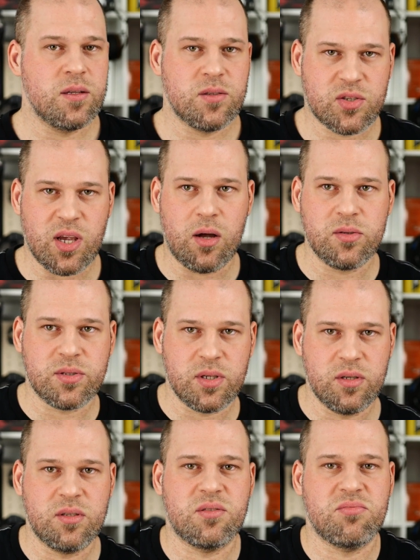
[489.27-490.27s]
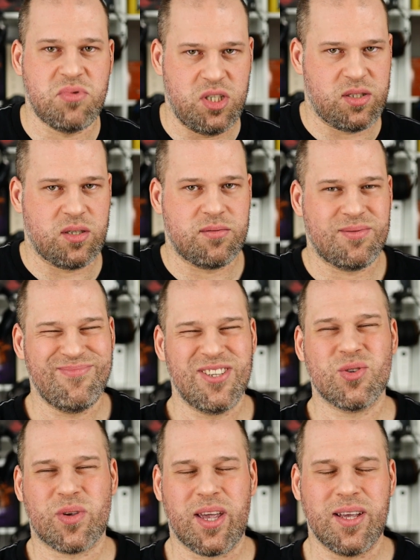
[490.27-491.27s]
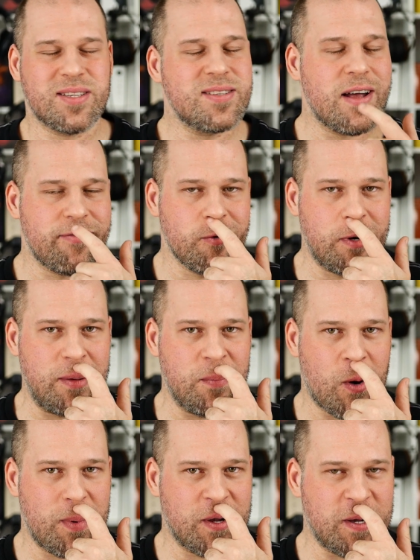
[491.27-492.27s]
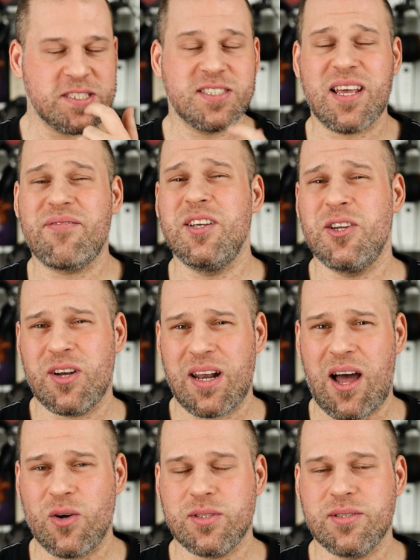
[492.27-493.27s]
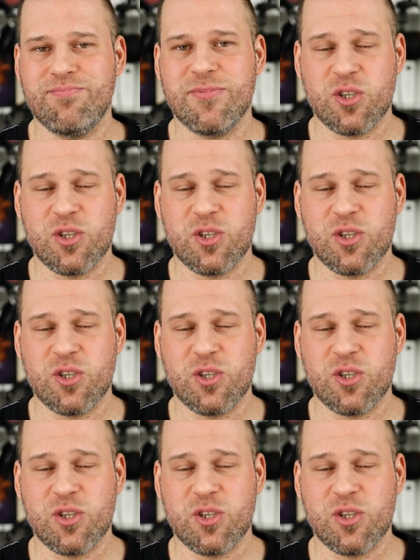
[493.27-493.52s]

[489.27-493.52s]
The sound is decent. It's okay. It's nothing really more, because it's definitely not loud.